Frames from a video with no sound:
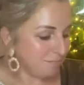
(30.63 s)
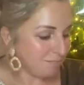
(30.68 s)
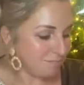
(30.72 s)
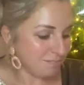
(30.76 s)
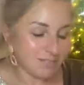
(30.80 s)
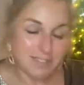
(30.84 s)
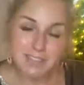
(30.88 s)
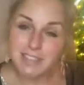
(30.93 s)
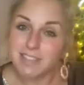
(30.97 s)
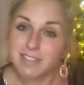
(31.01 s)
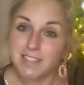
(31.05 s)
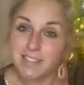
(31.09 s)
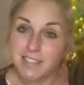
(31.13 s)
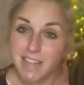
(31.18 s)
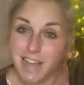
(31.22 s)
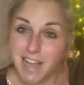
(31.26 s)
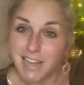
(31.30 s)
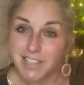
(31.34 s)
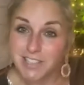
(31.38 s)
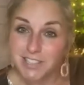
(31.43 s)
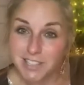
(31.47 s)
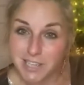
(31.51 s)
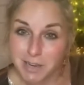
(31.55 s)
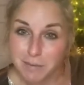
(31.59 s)
This has
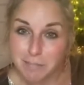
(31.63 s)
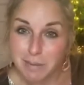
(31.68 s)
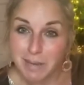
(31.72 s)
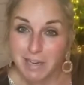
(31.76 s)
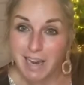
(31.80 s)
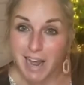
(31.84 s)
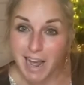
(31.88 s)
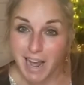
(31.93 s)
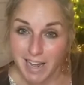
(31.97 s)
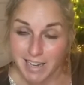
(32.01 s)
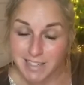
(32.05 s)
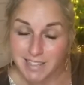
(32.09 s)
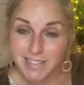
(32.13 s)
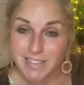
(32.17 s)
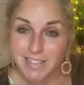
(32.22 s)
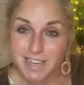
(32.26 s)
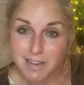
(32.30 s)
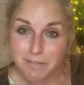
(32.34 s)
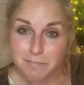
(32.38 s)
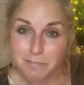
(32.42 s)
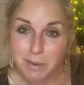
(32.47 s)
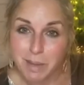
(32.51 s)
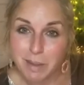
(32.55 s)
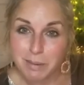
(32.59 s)
actually been hand
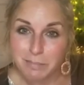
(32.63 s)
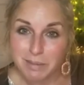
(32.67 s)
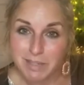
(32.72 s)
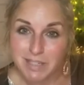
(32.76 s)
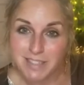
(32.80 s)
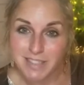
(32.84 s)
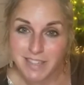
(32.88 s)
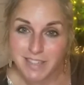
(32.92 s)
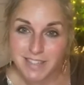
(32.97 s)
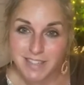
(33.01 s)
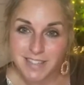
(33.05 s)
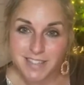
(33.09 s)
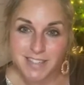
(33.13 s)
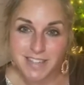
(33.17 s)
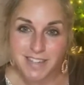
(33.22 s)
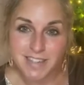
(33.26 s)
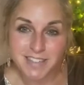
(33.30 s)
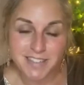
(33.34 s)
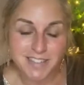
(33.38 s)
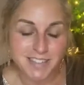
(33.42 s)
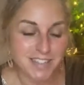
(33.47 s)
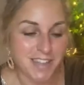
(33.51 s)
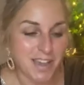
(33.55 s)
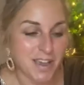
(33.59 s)
done by my sister,
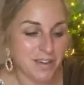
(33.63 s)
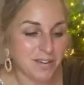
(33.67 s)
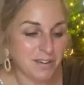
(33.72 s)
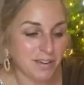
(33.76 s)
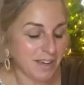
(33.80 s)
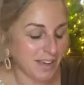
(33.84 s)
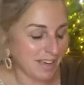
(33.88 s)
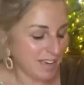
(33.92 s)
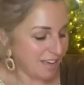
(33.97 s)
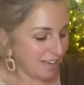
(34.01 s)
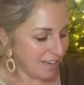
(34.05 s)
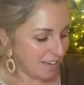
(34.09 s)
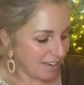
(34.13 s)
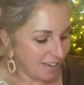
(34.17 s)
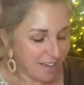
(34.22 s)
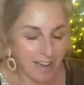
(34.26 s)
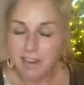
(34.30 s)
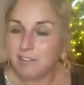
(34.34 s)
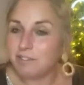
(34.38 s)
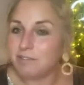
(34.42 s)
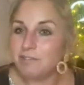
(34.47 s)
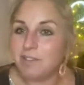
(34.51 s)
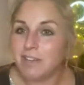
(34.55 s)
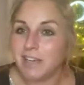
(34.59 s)
so
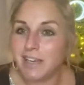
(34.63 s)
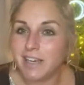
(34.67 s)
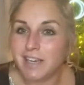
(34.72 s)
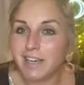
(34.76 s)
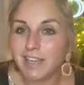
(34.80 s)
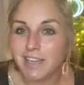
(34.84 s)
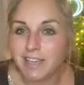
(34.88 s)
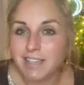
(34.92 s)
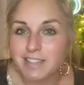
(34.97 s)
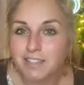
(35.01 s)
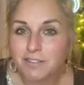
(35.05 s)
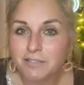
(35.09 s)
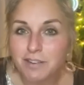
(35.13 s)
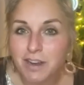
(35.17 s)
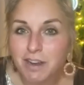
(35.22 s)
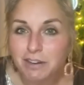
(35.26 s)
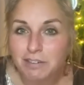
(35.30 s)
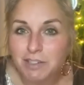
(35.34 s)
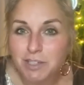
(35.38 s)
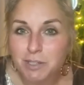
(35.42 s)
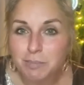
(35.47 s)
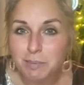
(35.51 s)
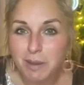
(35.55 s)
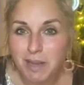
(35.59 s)
it really is a
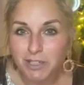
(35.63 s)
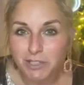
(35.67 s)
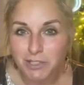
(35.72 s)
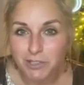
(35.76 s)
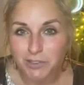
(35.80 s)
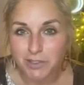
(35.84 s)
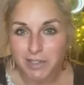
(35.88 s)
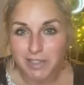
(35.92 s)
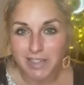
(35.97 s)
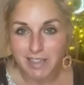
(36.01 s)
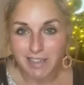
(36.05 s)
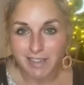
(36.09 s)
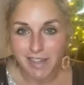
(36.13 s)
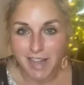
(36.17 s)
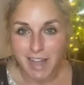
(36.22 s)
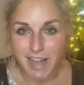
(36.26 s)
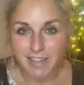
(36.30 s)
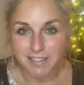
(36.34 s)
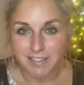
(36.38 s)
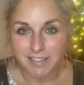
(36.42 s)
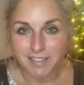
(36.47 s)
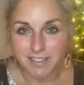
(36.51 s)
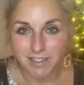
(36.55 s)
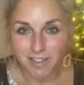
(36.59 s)
very special little
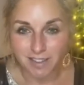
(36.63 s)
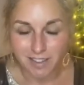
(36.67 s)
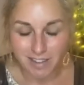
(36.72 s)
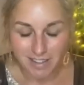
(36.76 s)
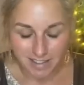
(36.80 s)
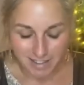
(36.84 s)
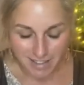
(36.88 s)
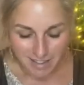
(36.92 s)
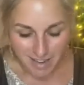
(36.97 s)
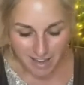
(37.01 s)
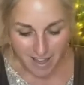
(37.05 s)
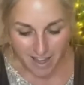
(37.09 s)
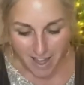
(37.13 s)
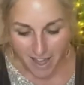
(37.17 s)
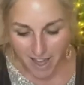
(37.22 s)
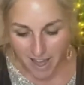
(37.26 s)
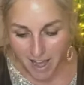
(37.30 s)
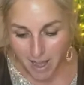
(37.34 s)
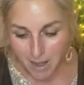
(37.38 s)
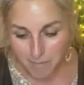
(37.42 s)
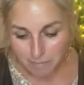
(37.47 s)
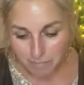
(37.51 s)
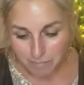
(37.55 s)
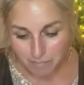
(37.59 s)
candle.
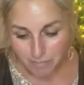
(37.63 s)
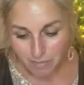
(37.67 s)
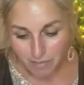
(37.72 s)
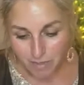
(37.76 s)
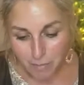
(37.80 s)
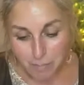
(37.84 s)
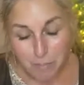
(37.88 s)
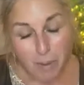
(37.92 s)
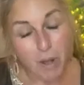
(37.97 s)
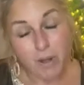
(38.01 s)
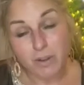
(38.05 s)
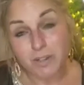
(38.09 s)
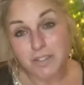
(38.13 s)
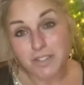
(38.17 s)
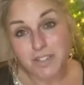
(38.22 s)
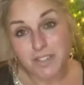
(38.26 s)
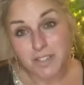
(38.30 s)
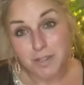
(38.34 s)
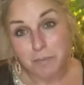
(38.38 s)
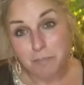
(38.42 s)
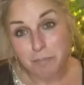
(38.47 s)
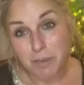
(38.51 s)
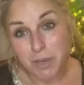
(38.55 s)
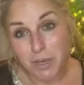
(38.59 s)
The
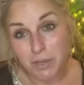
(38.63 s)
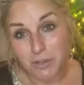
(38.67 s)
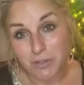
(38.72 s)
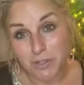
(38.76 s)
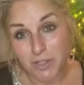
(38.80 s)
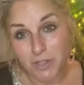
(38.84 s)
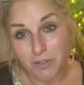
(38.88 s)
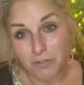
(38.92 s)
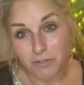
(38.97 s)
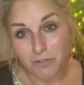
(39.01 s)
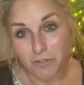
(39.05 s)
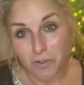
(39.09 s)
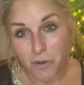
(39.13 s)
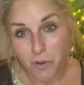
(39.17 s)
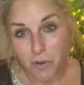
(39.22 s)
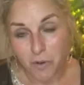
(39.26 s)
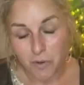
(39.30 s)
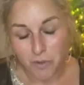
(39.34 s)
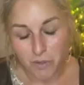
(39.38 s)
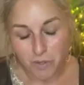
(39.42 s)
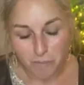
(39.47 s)
boxes are beautiful.